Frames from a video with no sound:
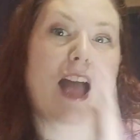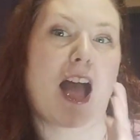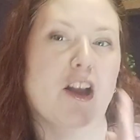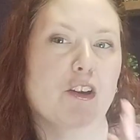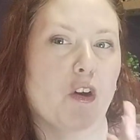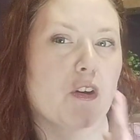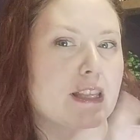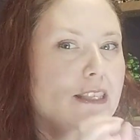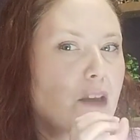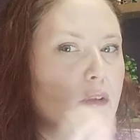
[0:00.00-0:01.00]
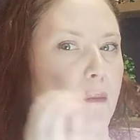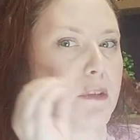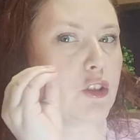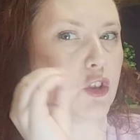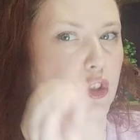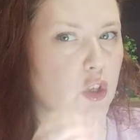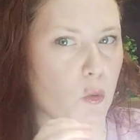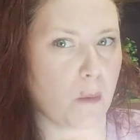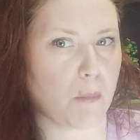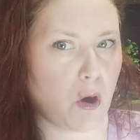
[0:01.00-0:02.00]
occurring at the same time as
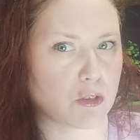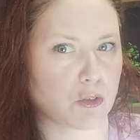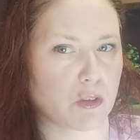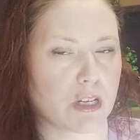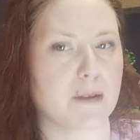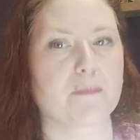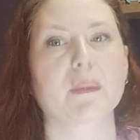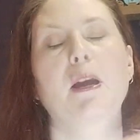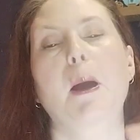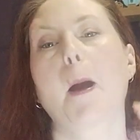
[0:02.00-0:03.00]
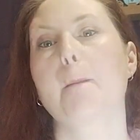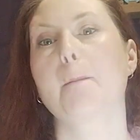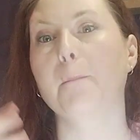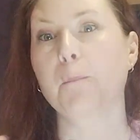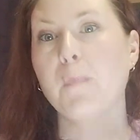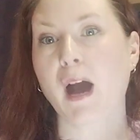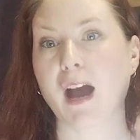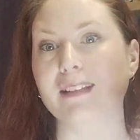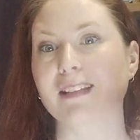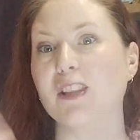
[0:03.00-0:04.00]
newer pottery.
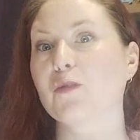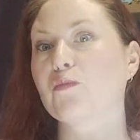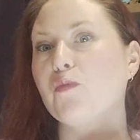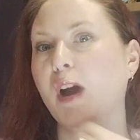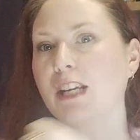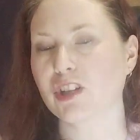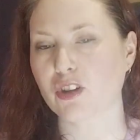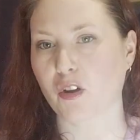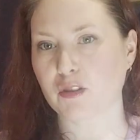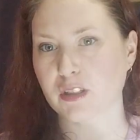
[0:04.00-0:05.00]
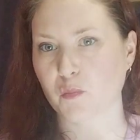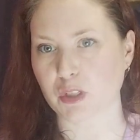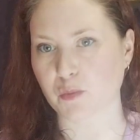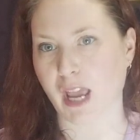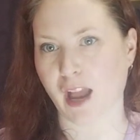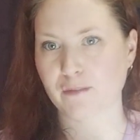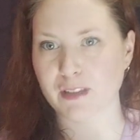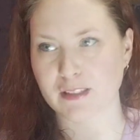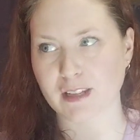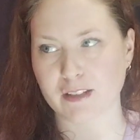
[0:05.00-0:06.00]
But the ratios in which we have
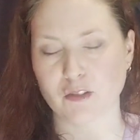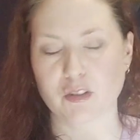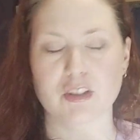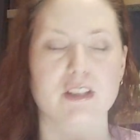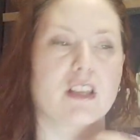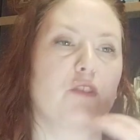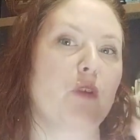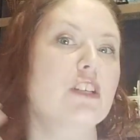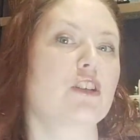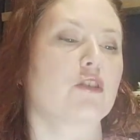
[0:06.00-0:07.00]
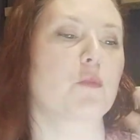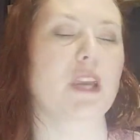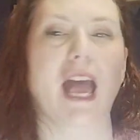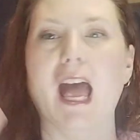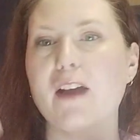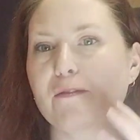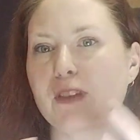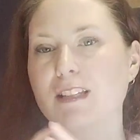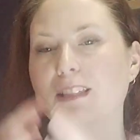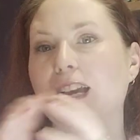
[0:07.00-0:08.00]
these technologies and the ratios that we have
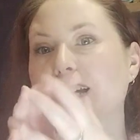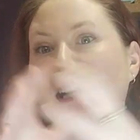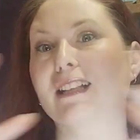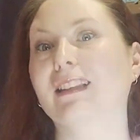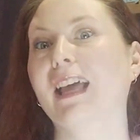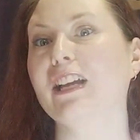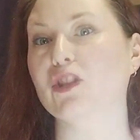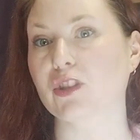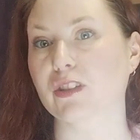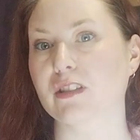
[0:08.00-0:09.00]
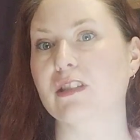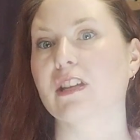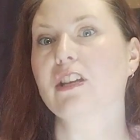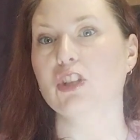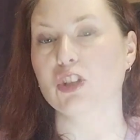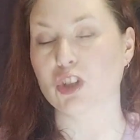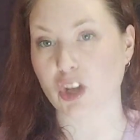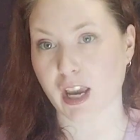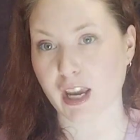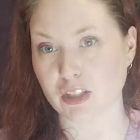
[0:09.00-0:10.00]
these collections
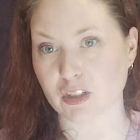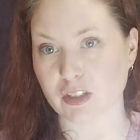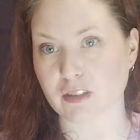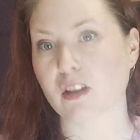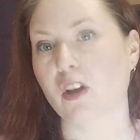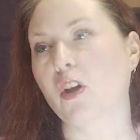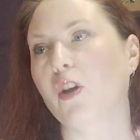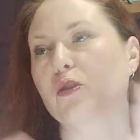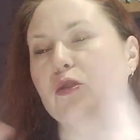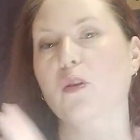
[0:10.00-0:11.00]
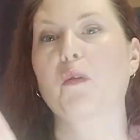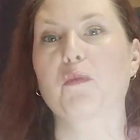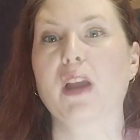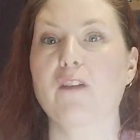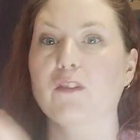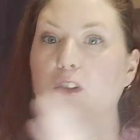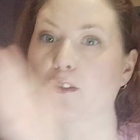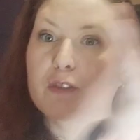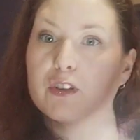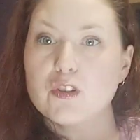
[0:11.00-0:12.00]
changes. So if we have a lot
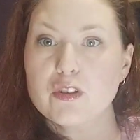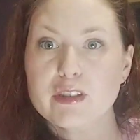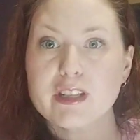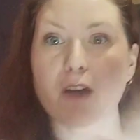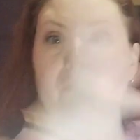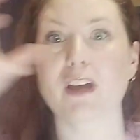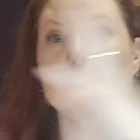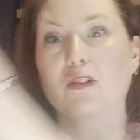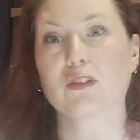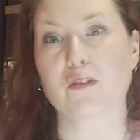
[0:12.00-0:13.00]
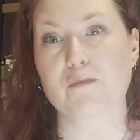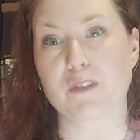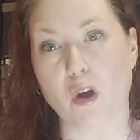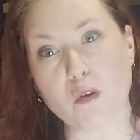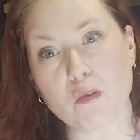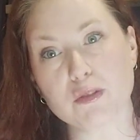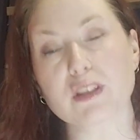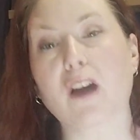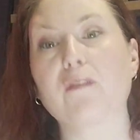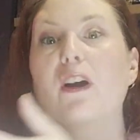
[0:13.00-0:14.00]
of the new stuff and not a lot of the old
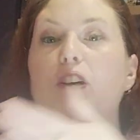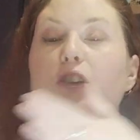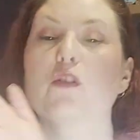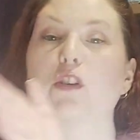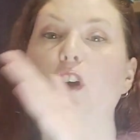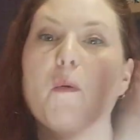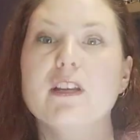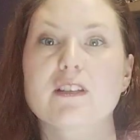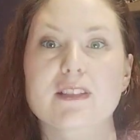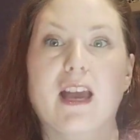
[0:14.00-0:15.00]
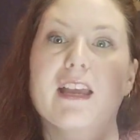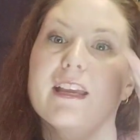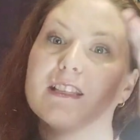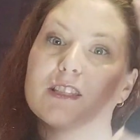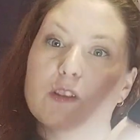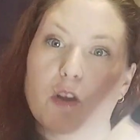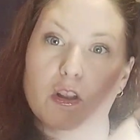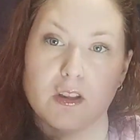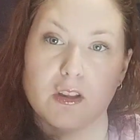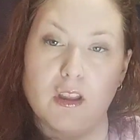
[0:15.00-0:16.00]
stuff, you're going to say it's
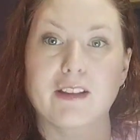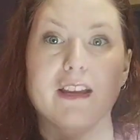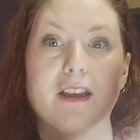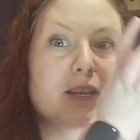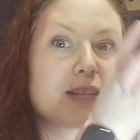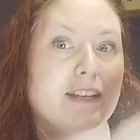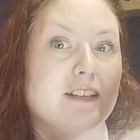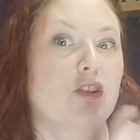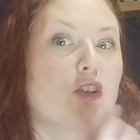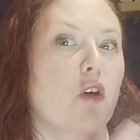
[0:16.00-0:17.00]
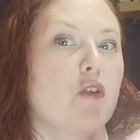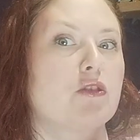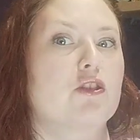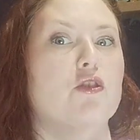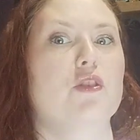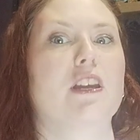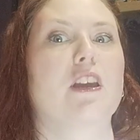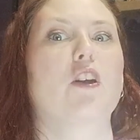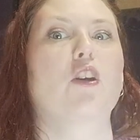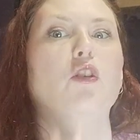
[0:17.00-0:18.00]
likely dated closer to the
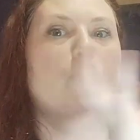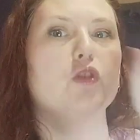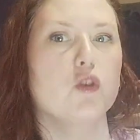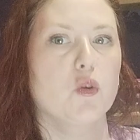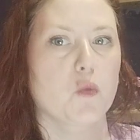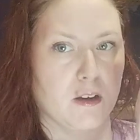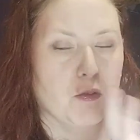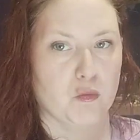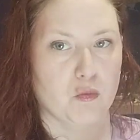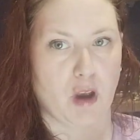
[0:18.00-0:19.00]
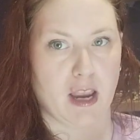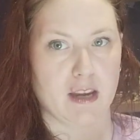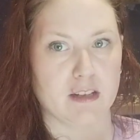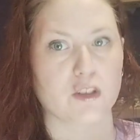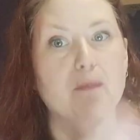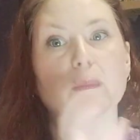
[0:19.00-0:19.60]
newer range,